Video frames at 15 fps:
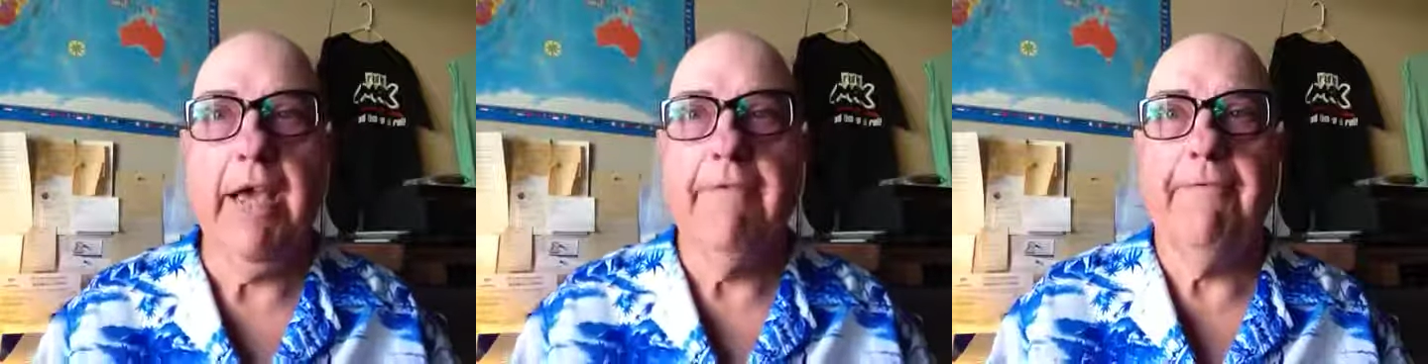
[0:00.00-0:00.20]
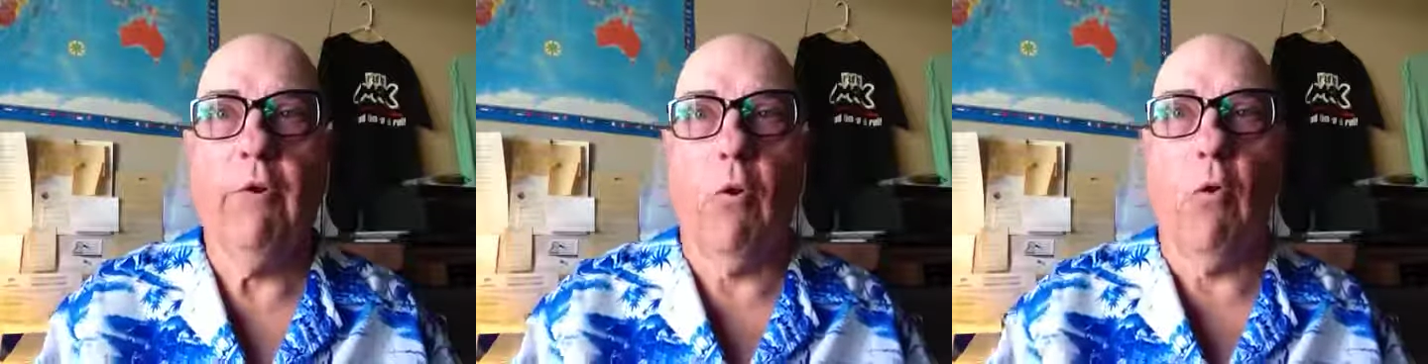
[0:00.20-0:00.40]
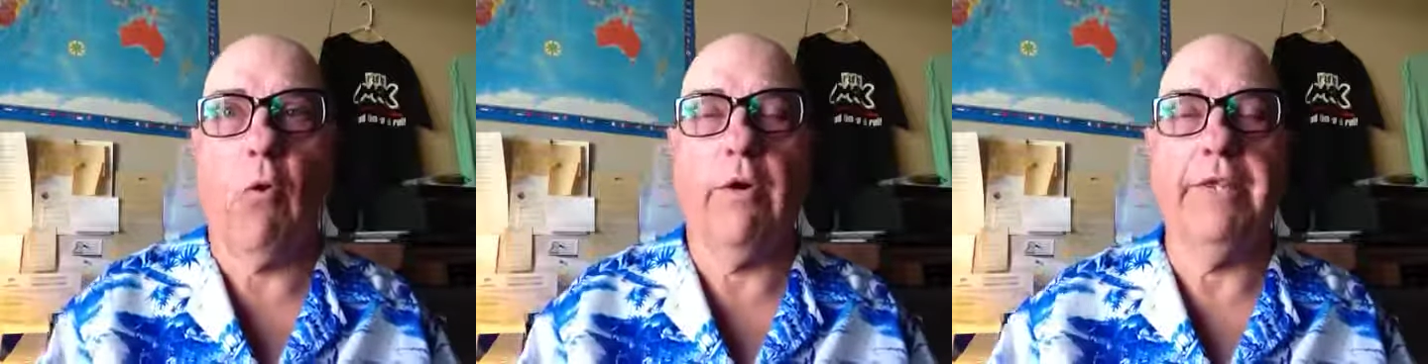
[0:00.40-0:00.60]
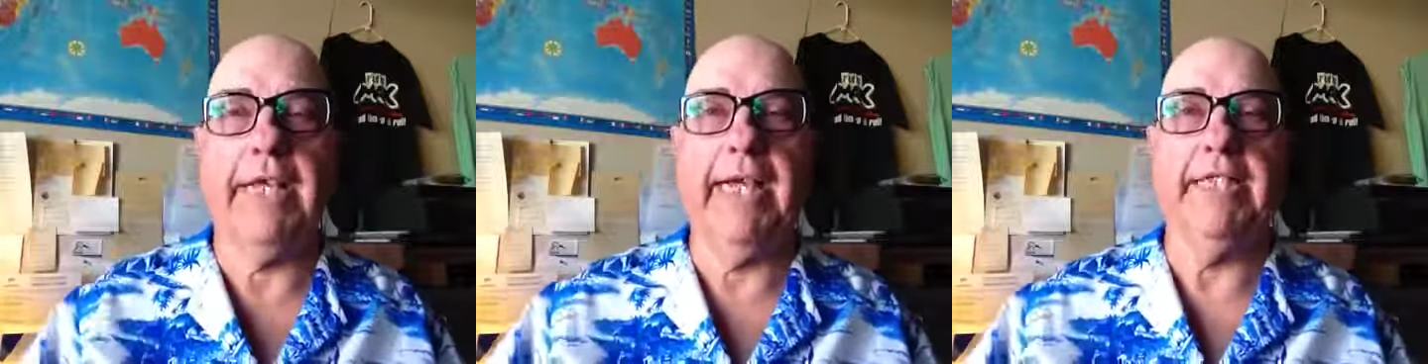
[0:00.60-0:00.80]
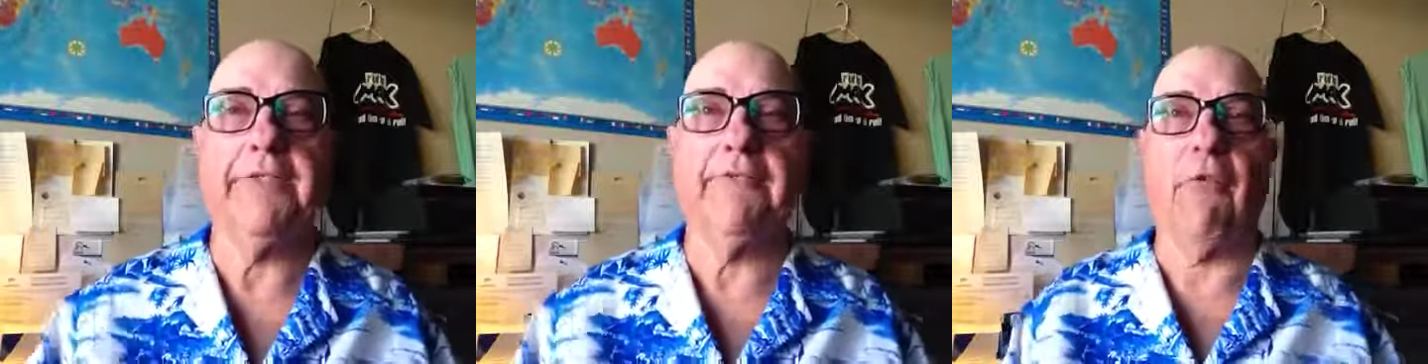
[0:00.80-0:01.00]
for
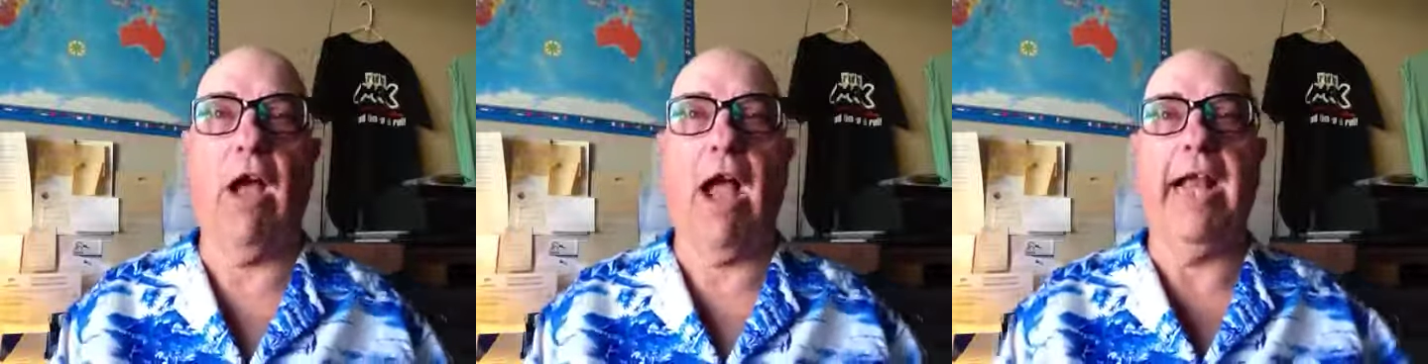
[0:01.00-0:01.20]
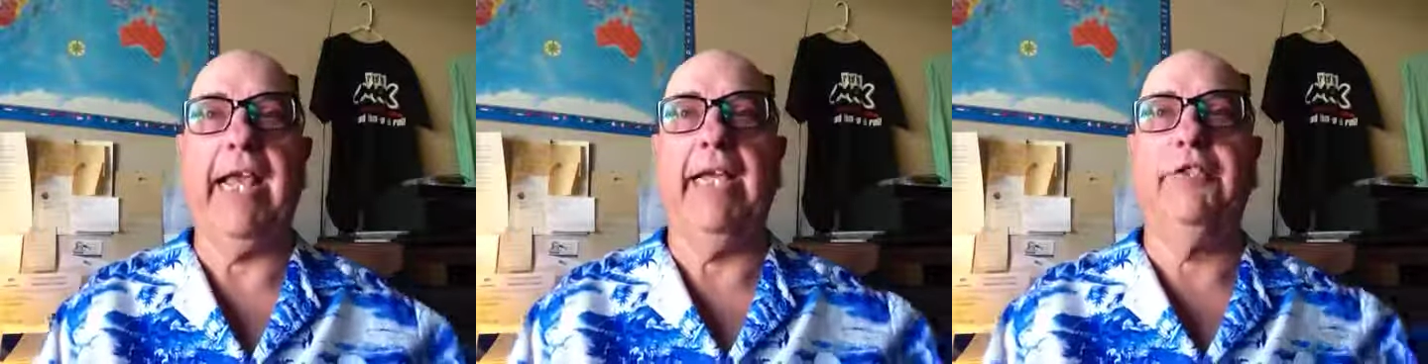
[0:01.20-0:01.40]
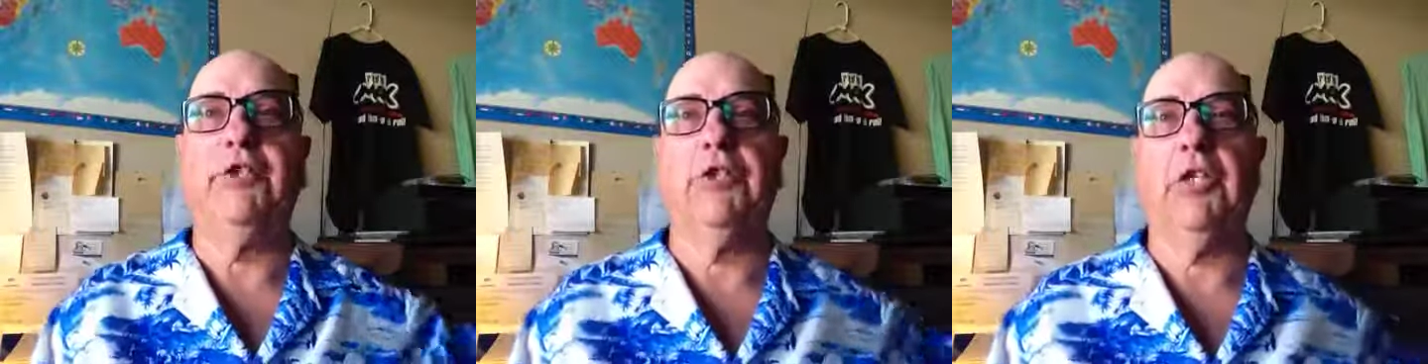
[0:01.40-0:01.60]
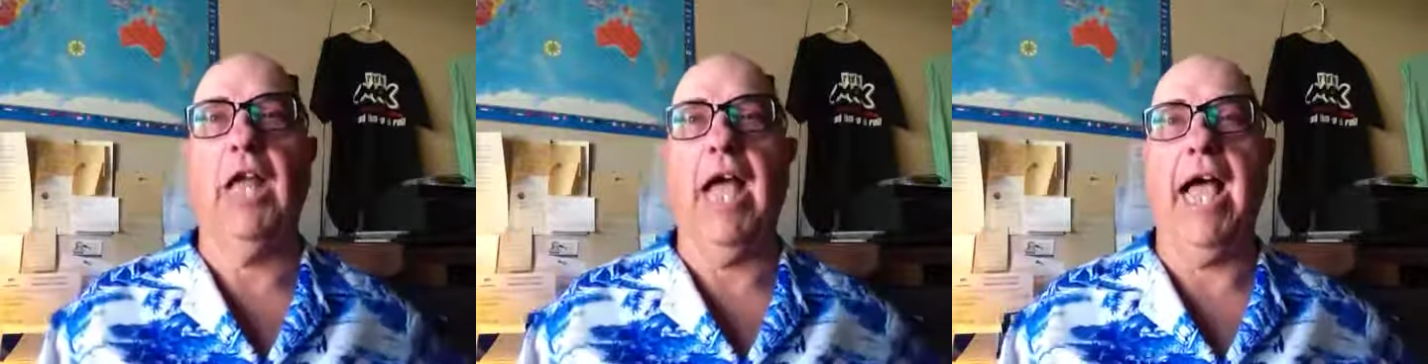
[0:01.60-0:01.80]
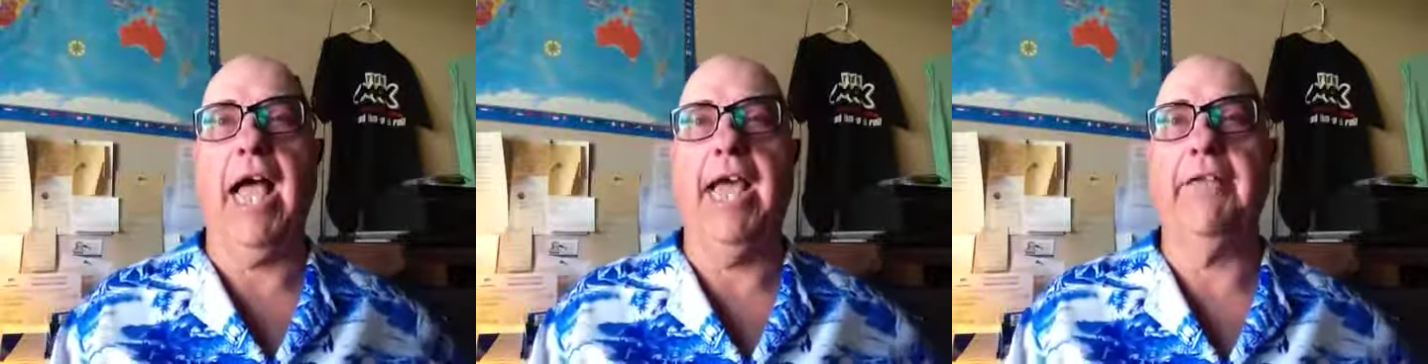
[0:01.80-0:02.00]
this Friday,
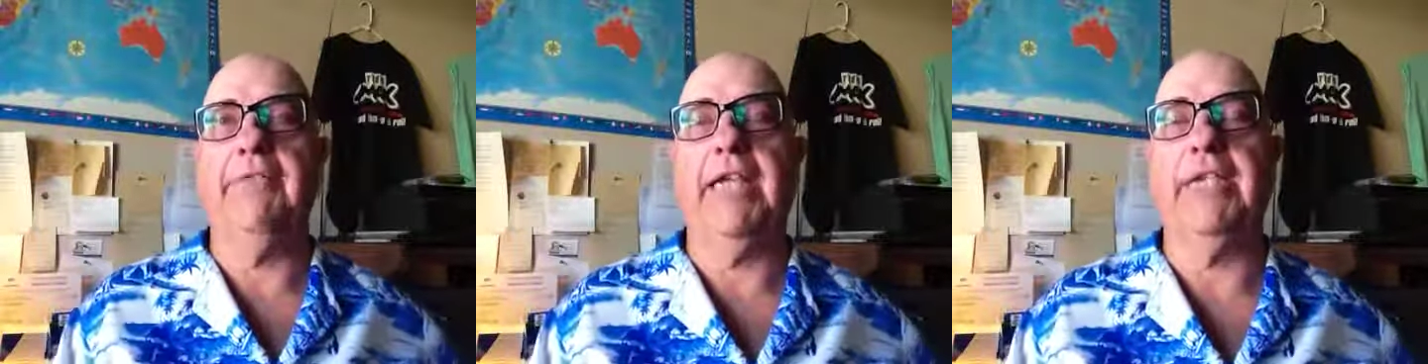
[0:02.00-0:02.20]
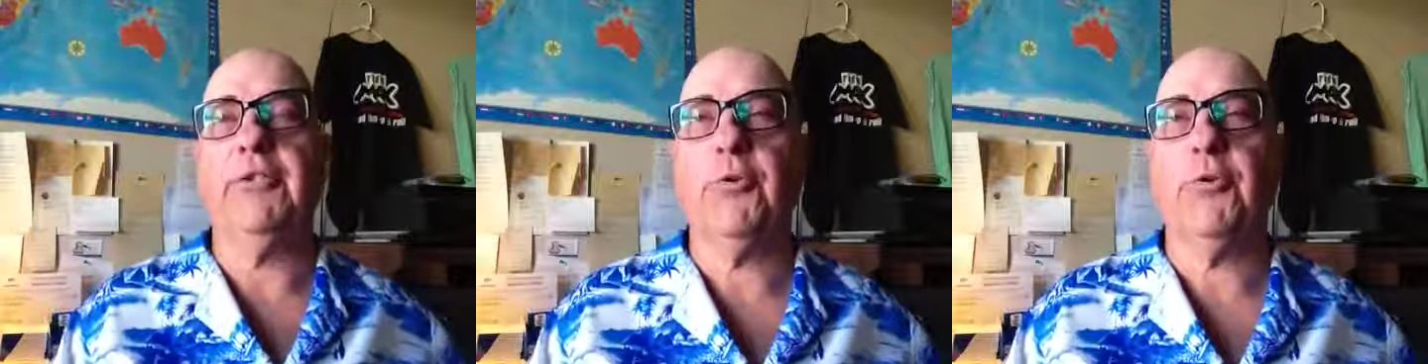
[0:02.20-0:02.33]
July the